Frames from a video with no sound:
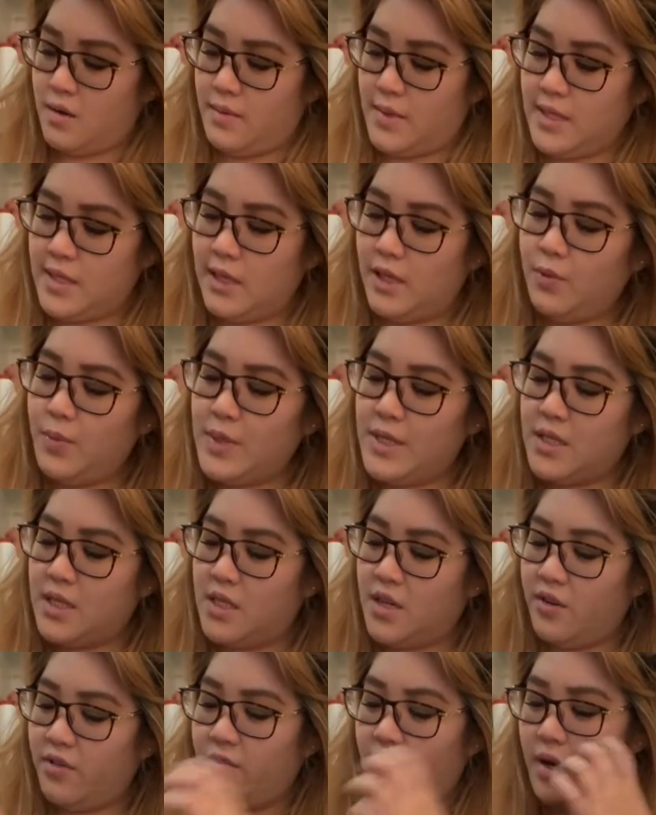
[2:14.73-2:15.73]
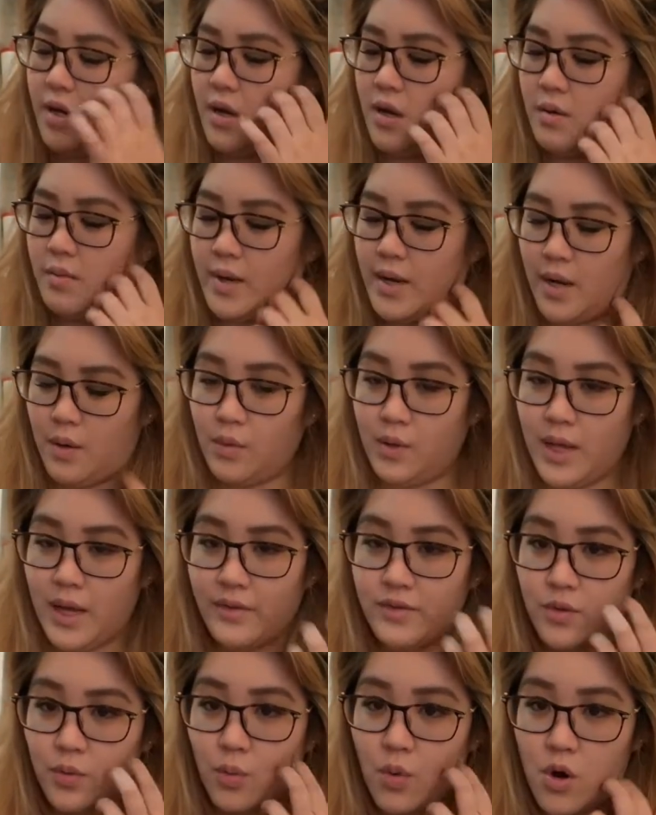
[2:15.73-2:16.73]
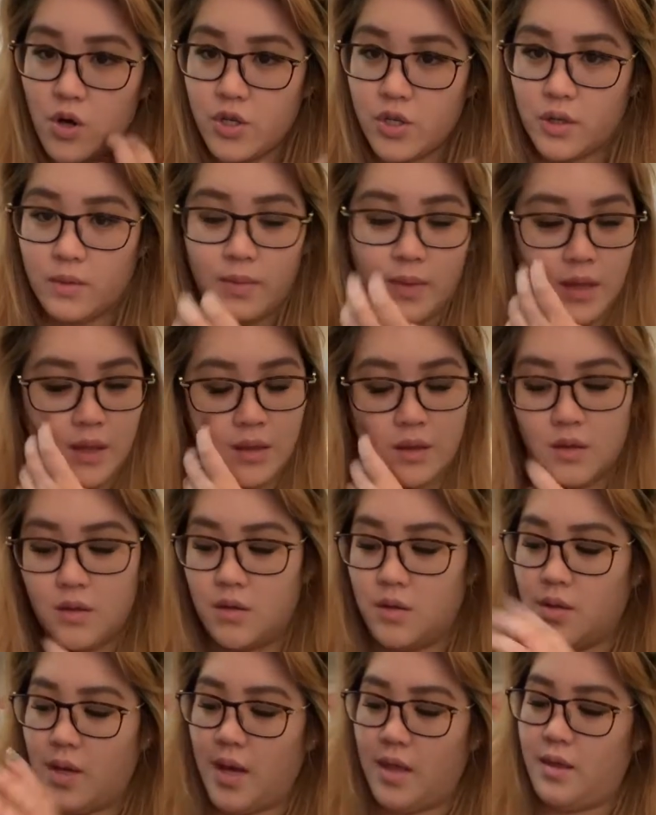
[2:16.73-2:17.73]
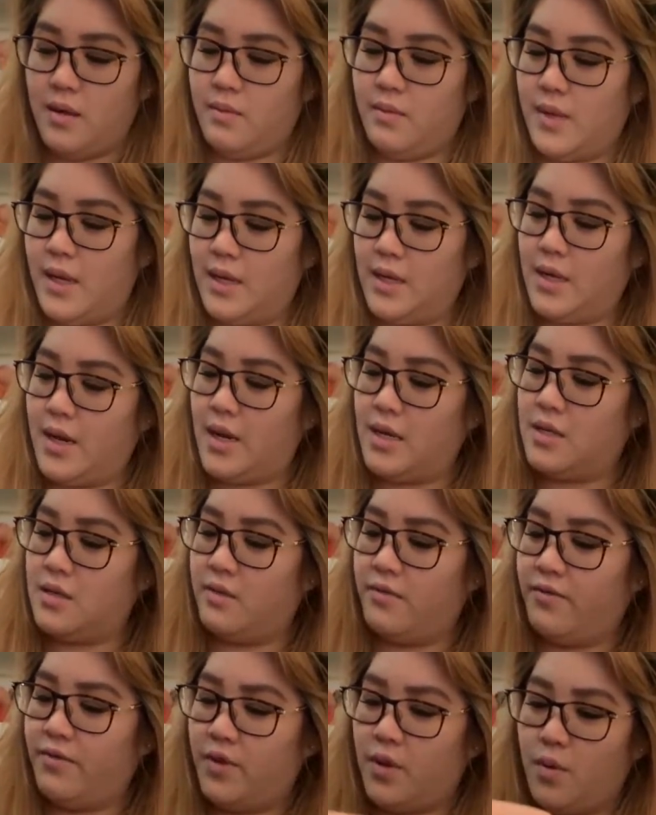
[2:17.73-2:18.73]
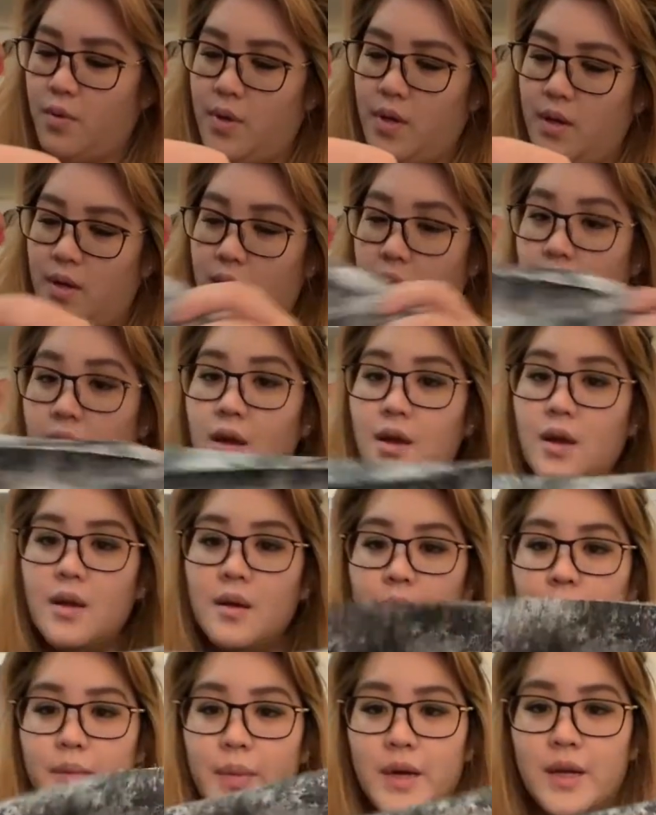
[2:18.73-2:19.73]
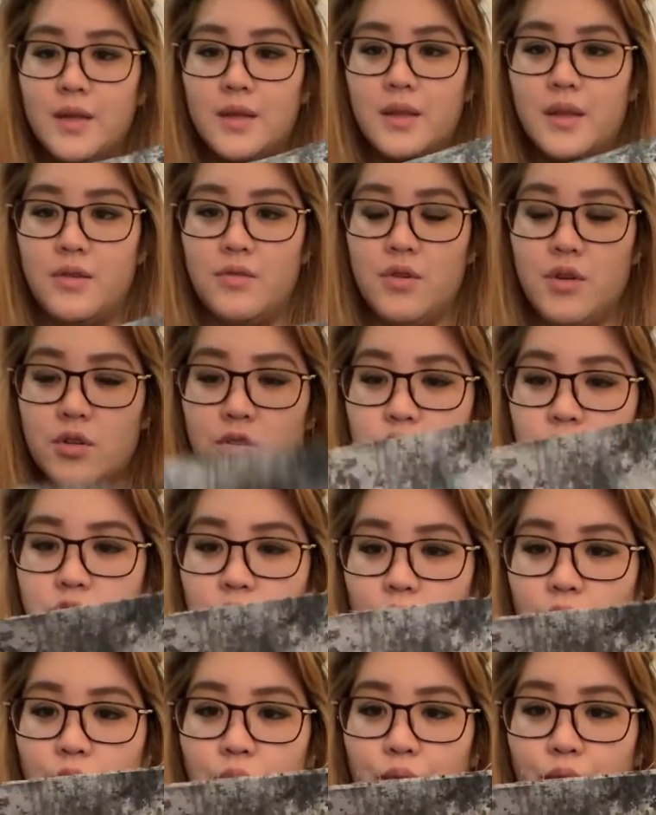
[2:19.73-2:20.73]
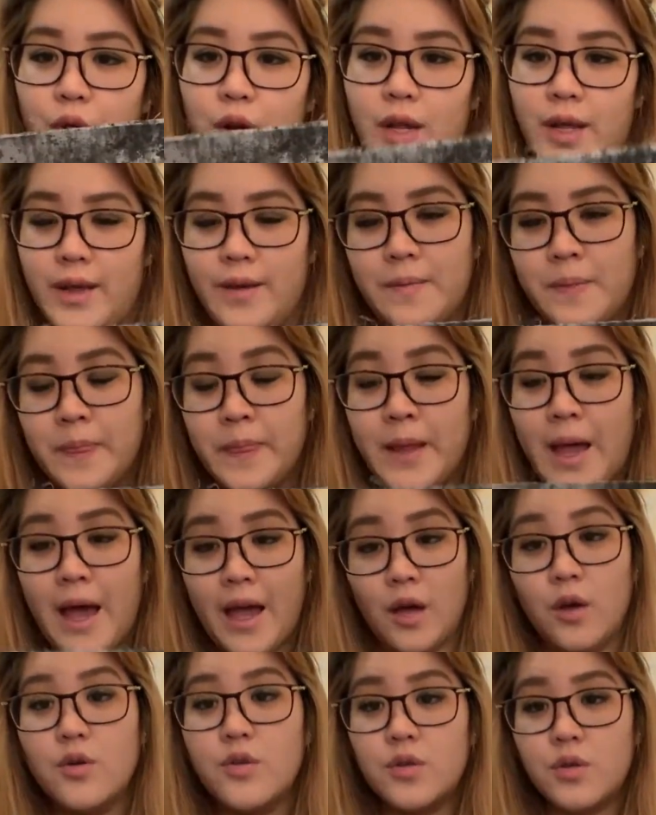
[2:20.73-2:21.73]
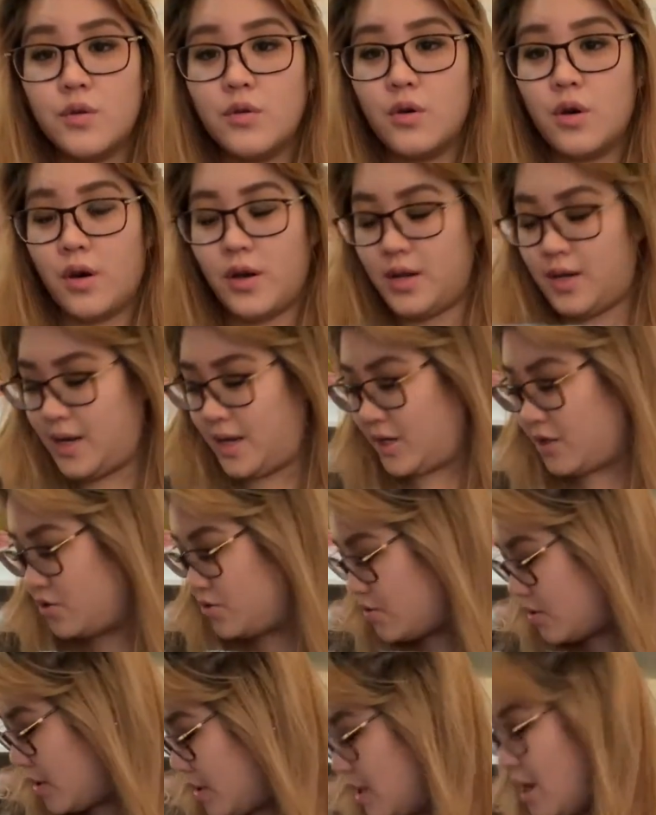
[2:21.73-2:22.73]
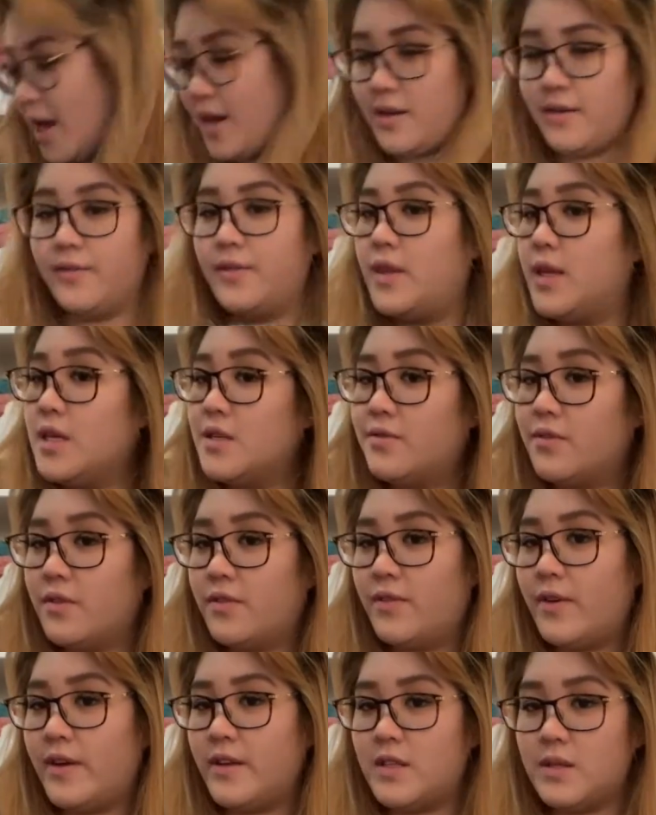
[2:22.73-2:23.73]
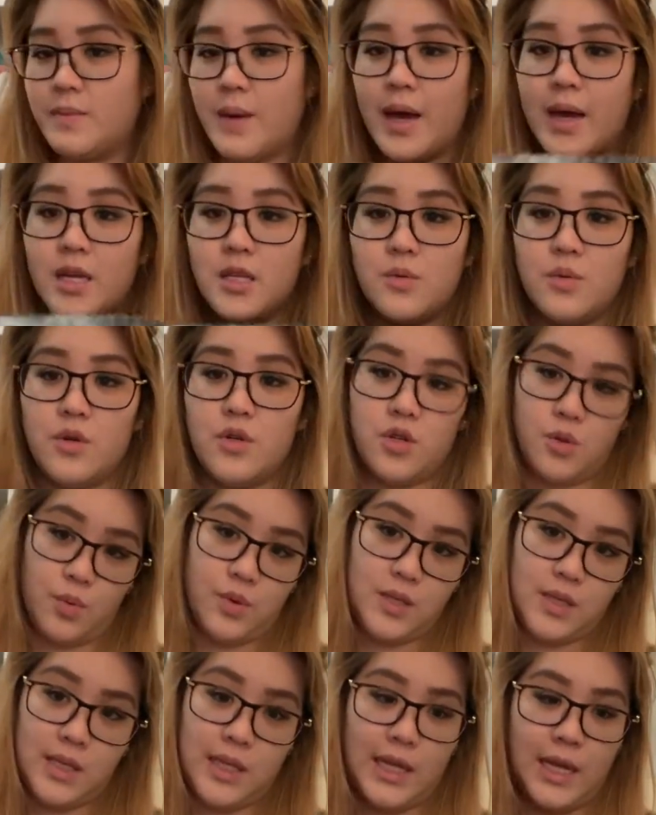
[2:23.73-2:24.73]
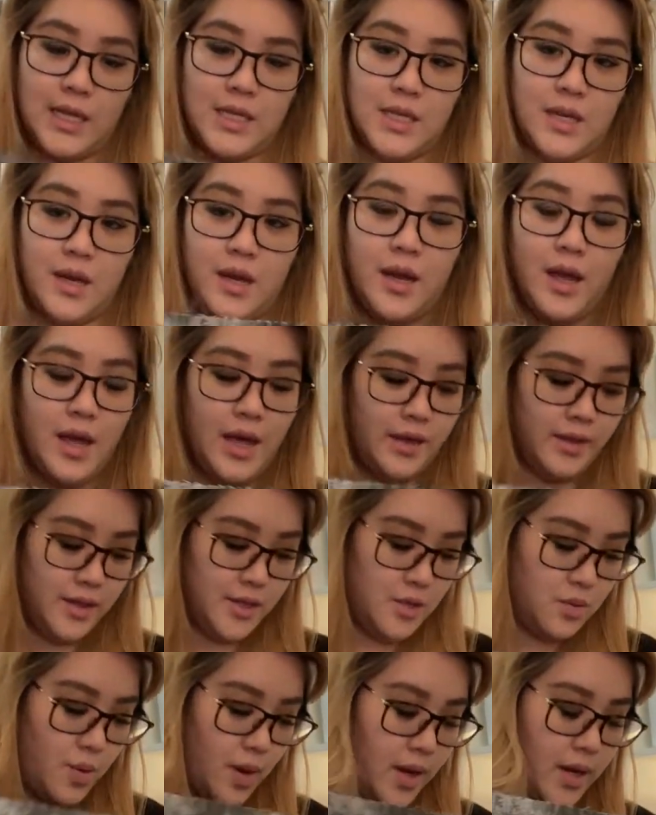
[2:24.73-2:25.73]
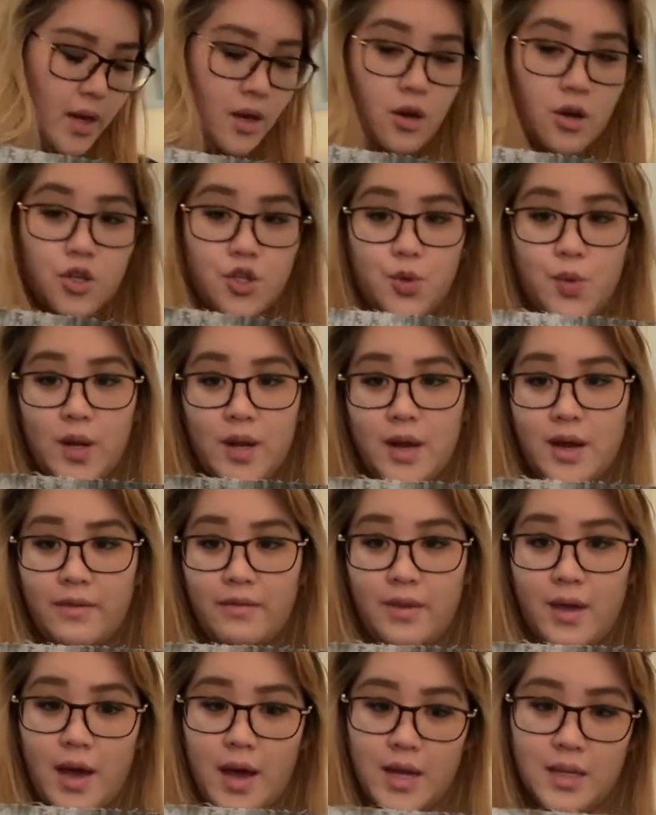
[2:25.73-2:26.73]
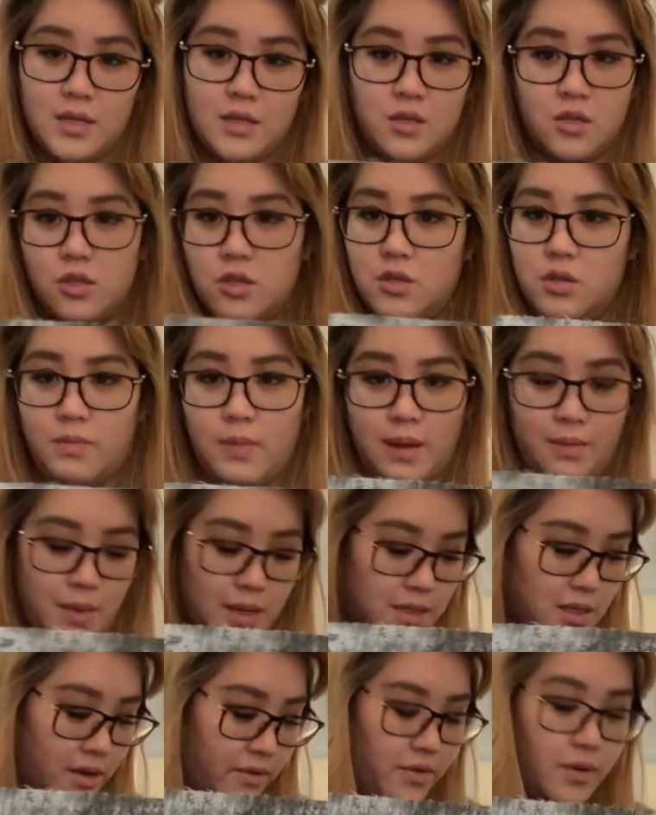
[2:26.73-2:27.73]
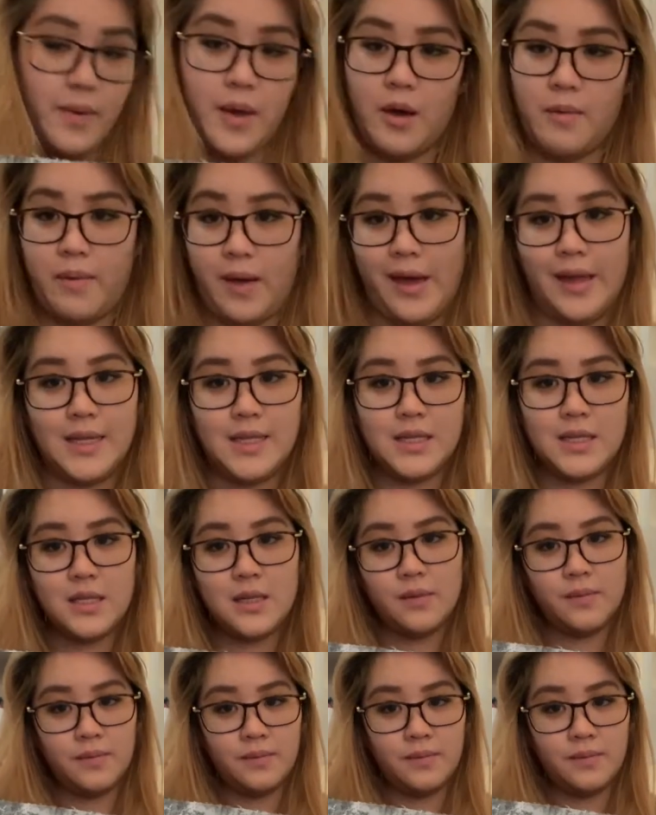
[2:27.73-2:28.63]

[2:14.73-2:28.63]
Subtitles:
It's a little bit stiff right now, but I will have to wash them in to get them like nice and flowy. But they are so pretty. I also got an extra yard of this for face masks, which you will see later. This one I got 2.5 yards just to make myself a pair of pants.